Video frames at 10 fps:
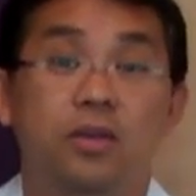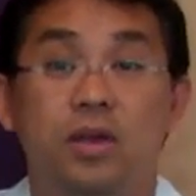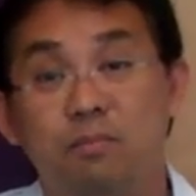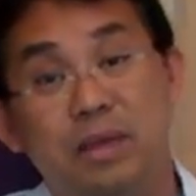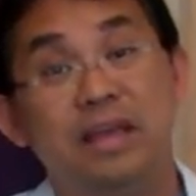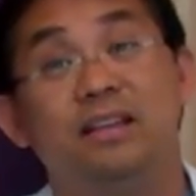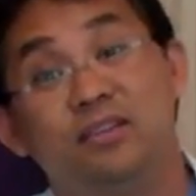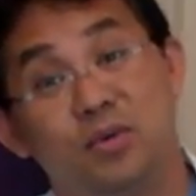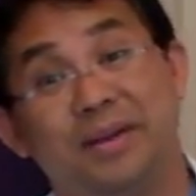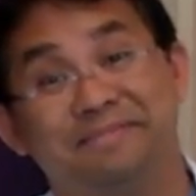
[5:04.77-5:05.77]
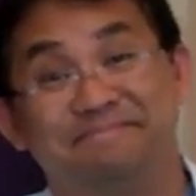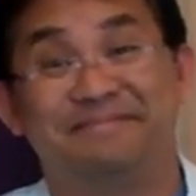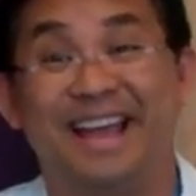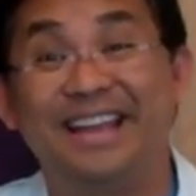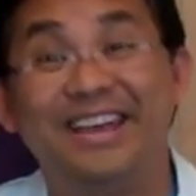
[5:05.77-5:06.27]
You can pee into it,
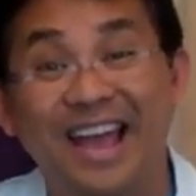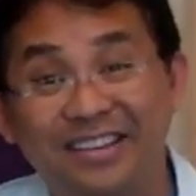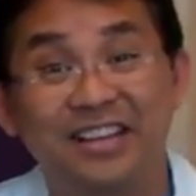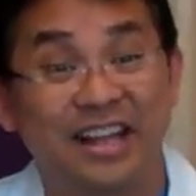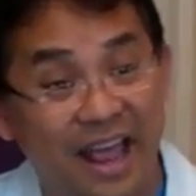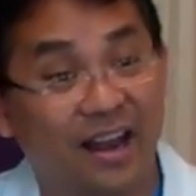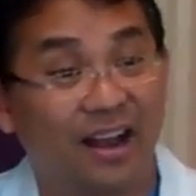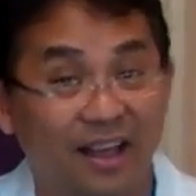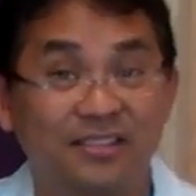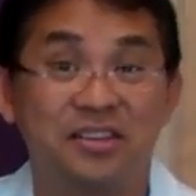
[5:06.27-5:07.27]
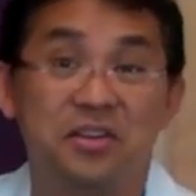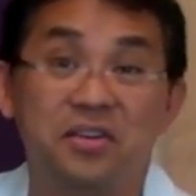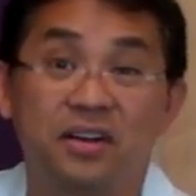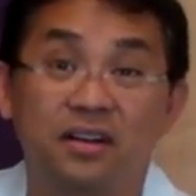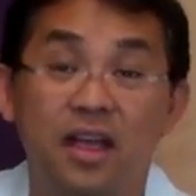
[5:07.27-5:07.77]
and you actually can analyze the
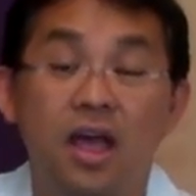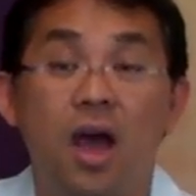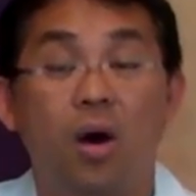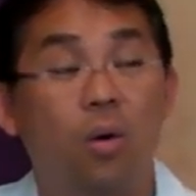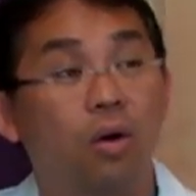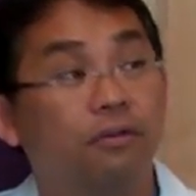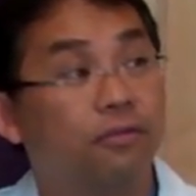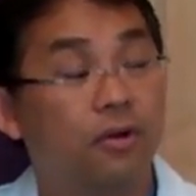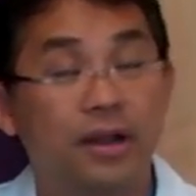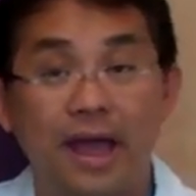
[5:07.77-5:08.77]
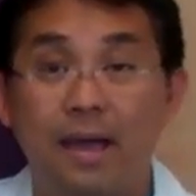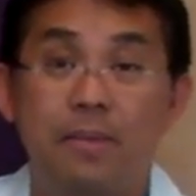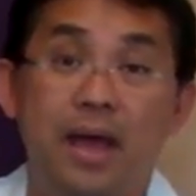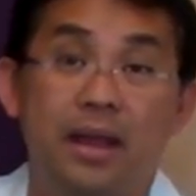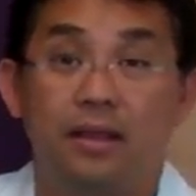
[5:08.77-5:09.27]
urine. Or for a
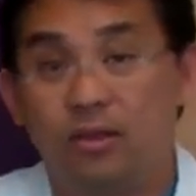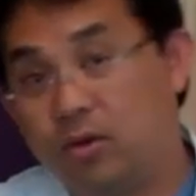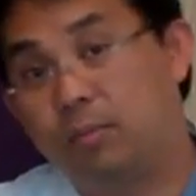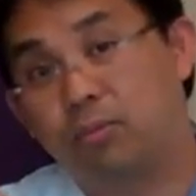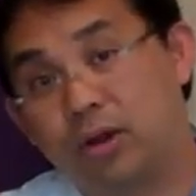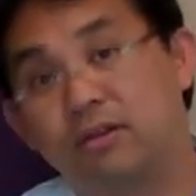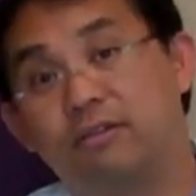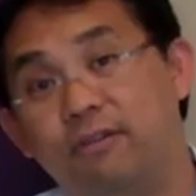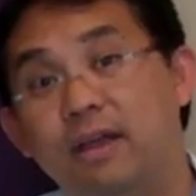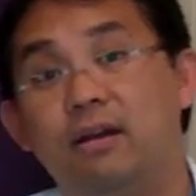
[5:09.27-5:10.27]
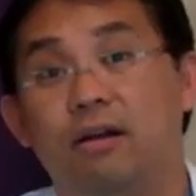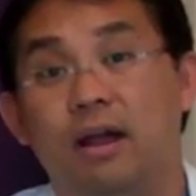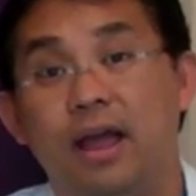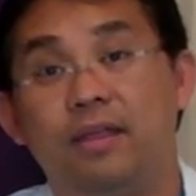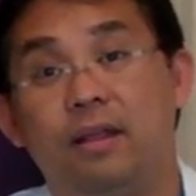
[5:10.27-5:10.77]
diabetic, you can prick your finger
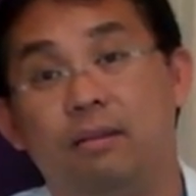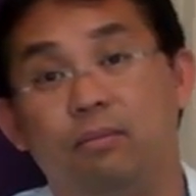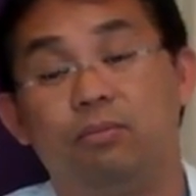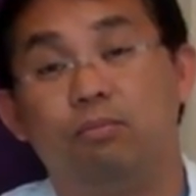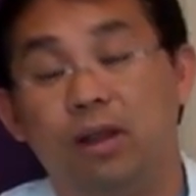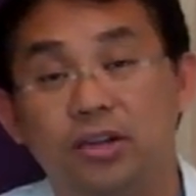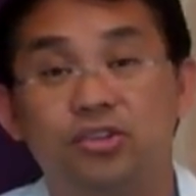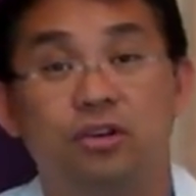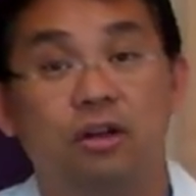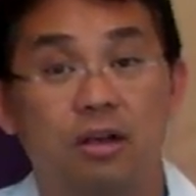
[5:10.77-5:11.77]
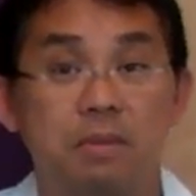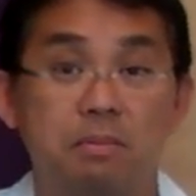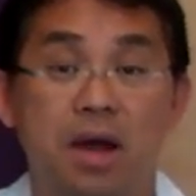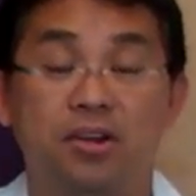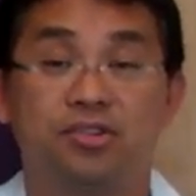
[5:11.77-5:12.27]
and the blood sugar can
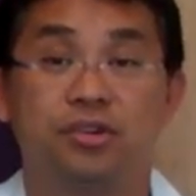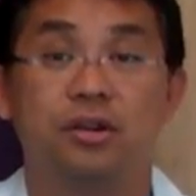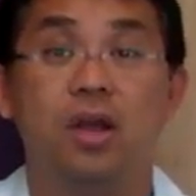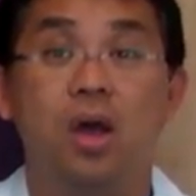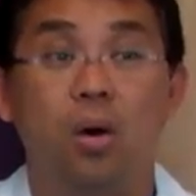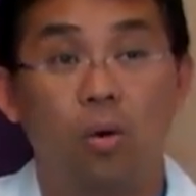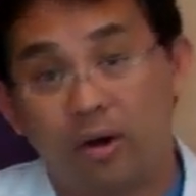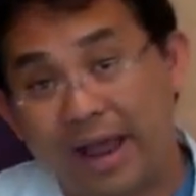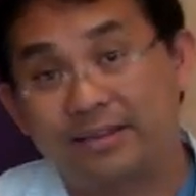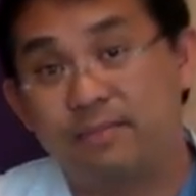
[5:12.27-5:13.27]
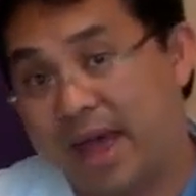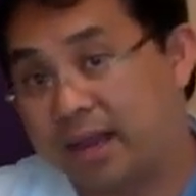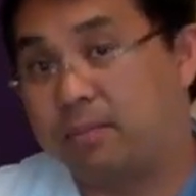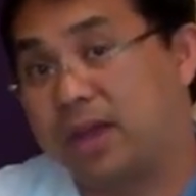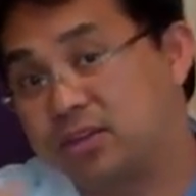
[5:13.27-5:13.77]
be monitored. Or an
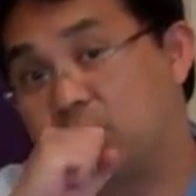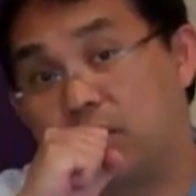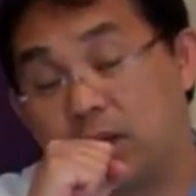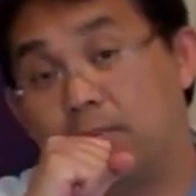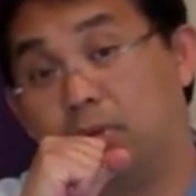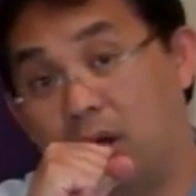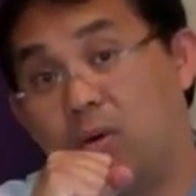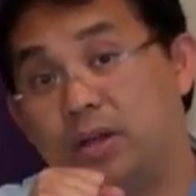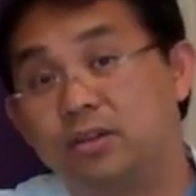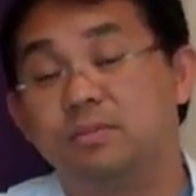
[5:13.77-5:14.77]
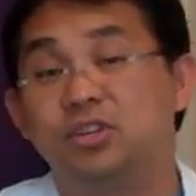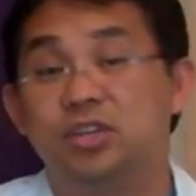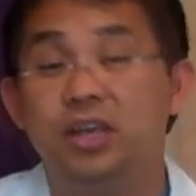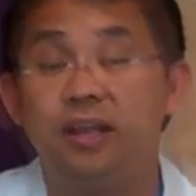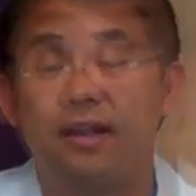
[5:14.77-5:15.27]
asthmatic patient, we can blow into a
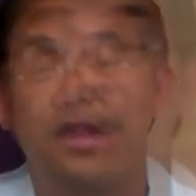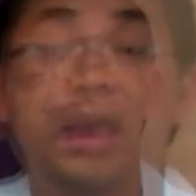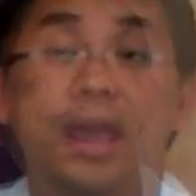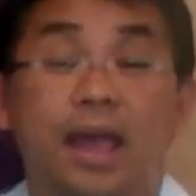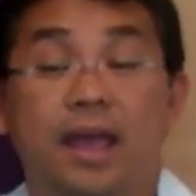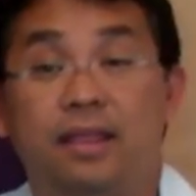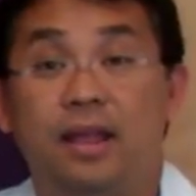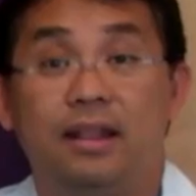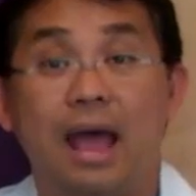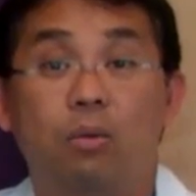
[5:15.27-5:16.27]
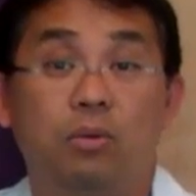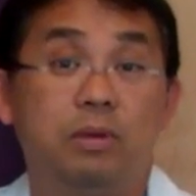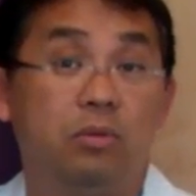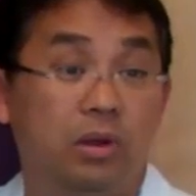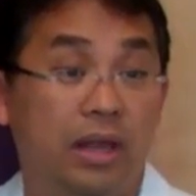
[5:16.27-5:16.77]
machine and then that
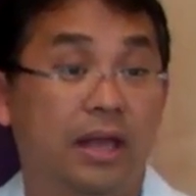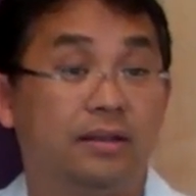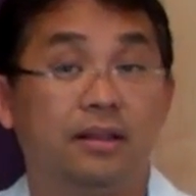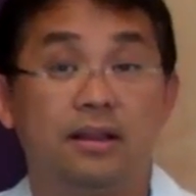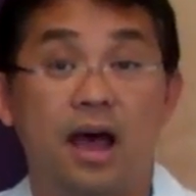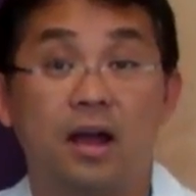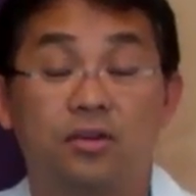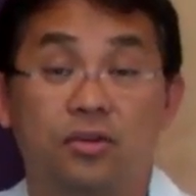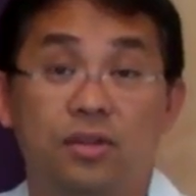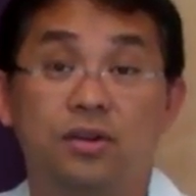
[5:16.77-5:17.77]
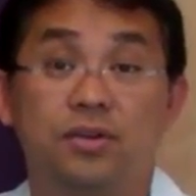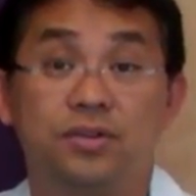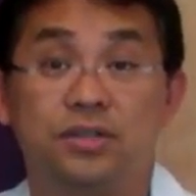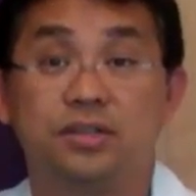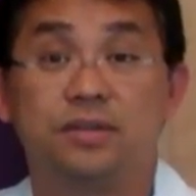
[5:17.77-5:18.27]
will be relayed to the doctor or the
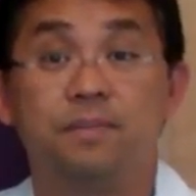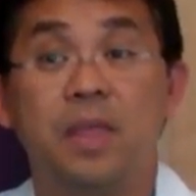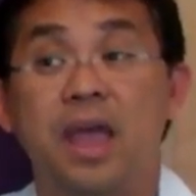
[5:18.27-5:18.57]
nurses.